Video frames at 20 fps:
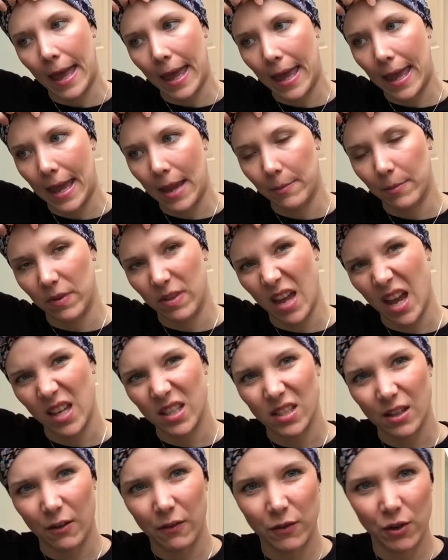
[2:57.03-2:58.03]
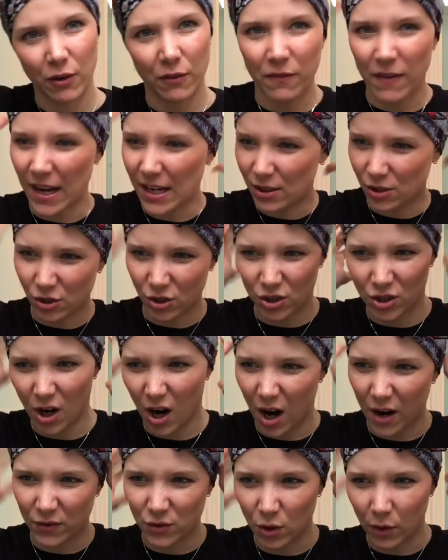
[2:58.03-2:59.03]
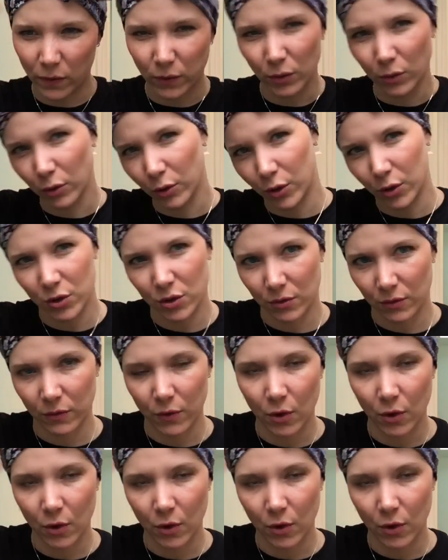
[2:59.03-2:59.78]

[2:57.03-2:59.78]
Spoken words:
And that's if you find your scarves awful loose and